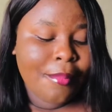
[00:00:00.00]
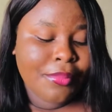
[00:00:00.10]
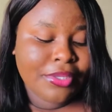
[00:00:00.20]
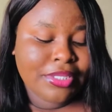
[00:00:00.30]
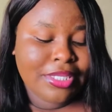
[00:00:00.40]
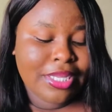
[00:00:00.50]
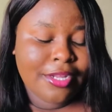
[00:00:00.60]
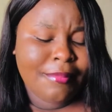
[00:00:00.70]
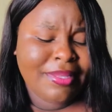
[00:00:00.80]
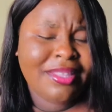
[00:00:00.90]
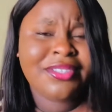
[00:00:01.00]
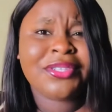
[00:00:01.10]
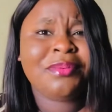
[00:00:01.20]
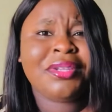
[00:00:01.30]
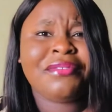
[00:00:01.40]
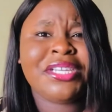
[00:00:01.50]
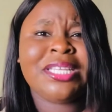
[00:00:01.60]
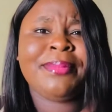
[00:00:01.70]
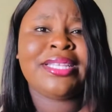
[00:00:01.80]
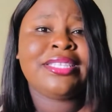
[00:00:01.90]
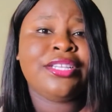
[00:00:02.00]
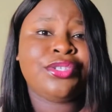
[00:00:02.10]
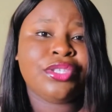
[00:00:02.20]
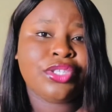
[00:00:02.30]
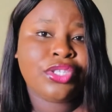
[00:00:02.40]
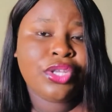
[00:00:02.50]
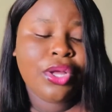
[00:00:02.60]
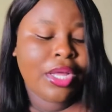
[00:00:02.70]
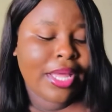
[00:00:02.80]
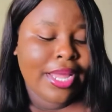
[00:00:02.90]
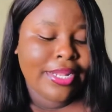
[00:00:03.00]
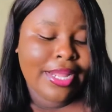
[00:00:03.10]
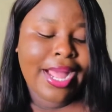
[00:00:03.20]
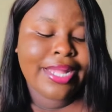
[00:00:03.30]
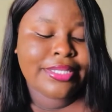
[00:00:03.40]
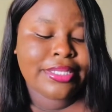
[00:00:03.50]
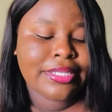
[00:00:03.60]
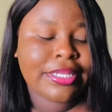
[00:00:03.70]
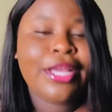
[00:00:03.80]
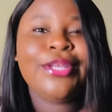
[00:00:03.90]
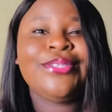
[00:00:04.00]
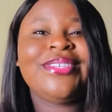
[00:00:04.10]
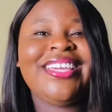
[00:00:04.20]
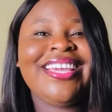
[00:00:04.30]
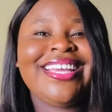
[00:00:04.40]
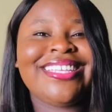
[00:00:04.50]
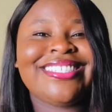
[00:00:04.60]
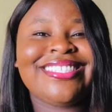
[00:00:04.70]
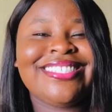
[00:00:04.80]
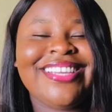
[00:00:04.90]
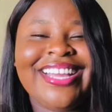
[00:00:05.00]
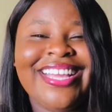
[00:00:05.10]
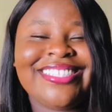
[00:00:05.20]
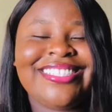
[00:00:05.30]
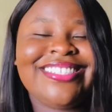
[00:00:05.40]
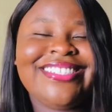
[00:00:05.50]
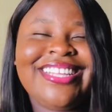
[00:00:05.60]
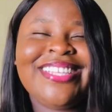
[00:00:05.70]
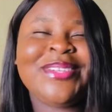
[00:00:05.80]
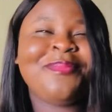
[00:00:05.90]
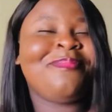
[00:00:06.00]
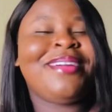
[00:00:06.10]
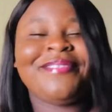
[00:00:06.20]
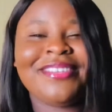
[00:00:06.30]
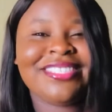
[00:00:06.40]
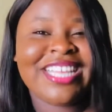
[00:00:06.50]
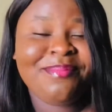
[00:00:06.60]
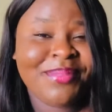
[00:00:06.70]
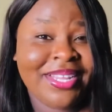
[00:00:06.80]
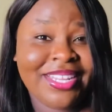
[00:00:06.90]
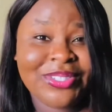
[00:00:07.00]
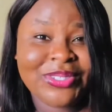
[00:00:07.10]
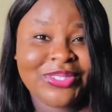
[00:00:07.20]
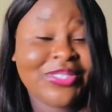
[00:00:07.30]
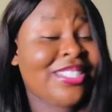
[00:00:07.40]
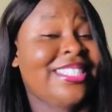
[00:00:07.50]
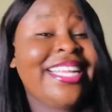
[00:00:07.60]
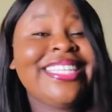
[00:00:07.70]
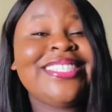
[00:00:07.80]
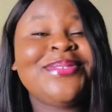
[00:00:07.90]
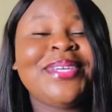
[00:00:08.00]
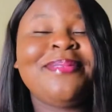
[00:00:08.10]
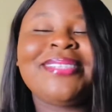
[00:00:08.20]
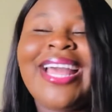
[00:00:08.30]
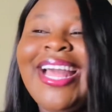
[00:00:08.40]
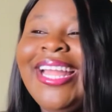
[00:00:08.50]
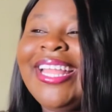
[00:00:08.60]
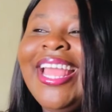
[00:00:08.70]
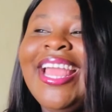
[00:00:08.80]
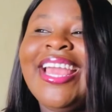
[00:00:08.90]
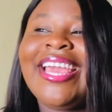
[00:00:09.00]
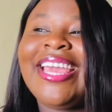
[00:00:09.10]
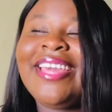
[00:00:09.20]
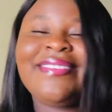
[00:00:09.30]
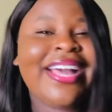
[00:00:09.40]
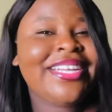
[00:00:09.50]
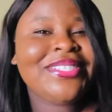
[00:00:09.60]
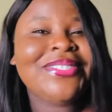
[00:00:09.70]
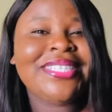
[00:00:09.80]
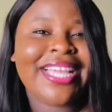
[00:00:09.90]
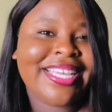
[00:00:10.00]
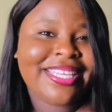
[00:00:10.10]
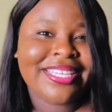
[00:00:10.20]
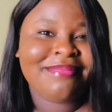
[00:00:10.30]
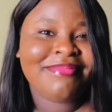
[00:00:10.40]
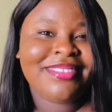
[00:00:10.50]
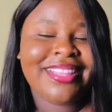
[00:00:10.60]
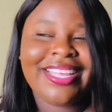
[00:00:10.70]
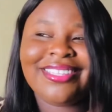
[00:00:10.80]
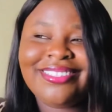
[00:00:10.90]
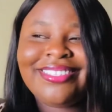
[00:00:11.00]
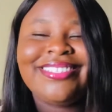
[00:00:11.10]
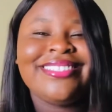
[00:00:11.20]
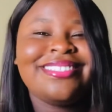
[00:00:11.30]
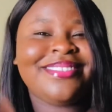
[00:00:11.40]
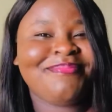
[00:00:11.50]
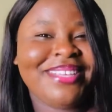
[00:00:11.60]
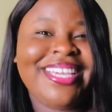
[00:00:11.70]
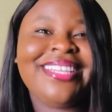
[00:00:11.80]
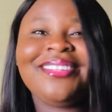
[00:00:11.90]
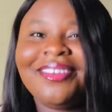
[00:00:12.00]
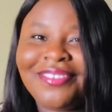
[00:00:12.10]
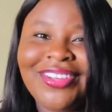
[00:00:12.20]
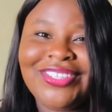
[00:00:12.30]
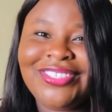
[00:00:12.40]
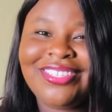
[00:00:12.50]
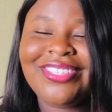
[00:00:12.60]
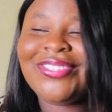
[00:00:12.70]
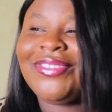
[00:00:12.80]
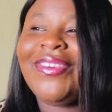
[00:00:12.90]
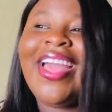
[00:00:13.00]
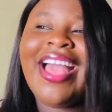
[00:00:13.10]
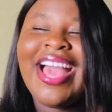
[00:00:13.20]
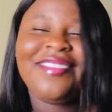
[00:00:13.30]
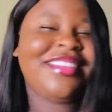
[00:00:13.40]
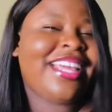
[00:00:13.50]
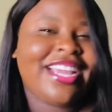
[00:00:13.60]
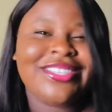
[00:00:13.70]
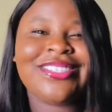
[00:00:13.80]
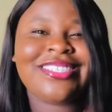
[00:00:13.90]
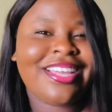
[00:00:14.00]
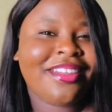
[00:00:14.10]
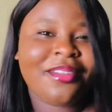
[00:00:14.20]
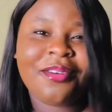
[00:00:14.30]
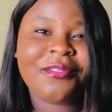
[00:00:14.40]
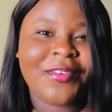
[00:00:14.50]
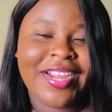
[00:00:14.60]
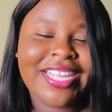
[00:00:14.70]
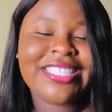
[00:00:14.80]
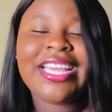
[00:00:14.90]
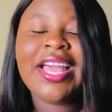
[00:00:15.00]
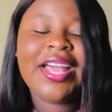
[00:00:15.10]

but I think it's going to be the first time getting into the song and the artist. So yes, you guys, today is going to be my first time being introduced to Teddy Swims, and if I do like him, like this is the beginning of our journey, so I feel like I should start it off right.